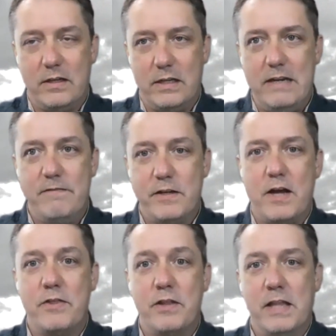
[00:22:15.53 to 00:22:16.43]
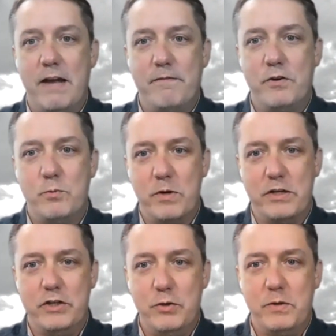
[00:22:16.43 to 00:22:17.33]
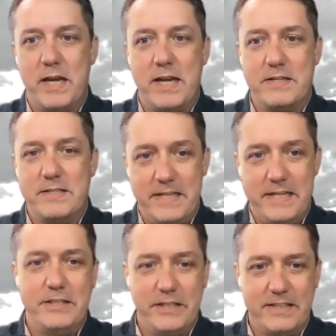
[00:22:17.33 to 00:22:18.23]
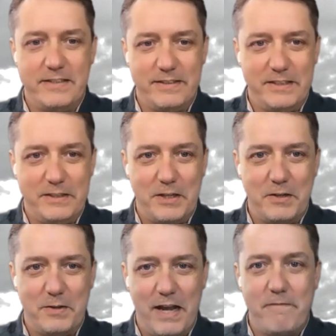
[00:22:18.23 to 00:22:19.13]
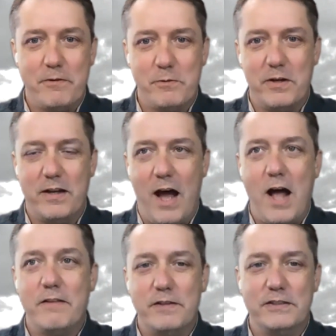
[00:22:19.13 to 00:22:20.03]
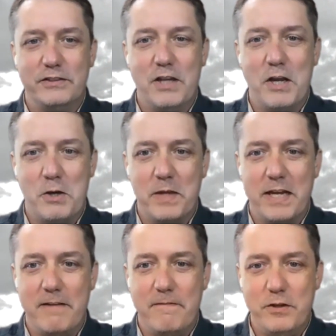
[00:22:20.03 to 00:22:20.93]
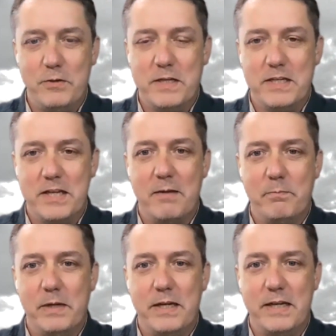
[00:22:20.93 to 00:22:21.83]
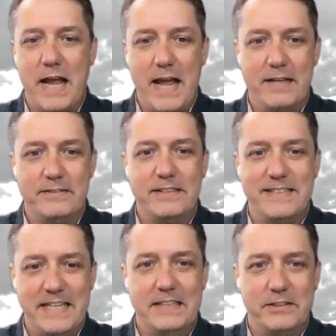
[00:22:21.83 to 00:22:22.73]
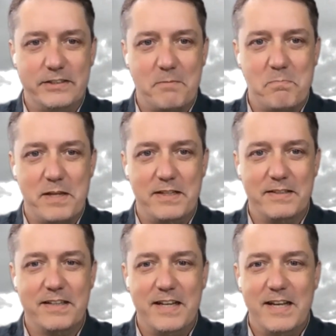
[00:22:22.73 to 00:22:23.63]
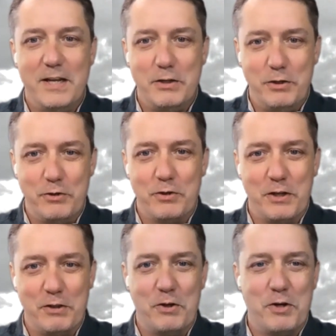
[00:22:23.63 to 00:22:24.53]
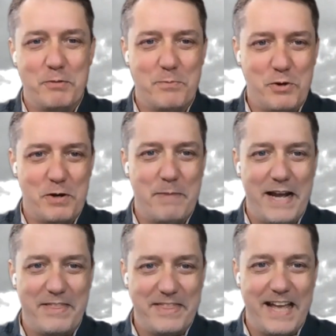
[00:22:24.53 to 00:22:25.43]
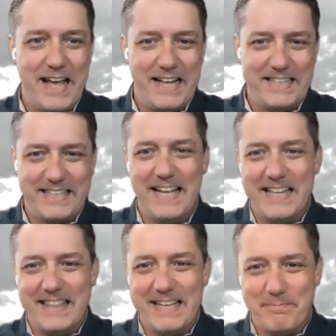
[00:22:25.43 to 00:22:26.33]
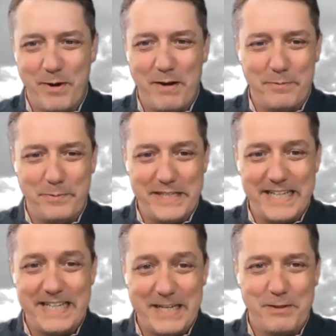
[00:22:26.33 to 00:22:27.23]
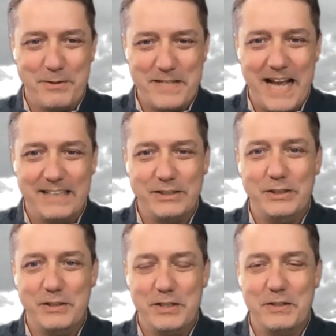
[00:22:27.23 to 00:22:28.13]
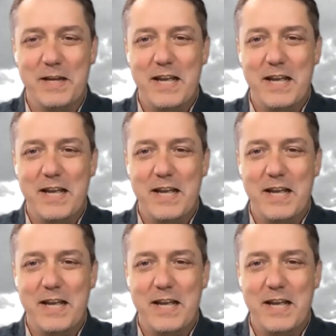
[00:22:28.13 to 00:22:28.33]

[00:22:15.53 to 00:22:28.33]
even on the level where you can teach it, you know, all of us know that if you end up being asked to teach something, you're going to learn more about that than probably any other task you do.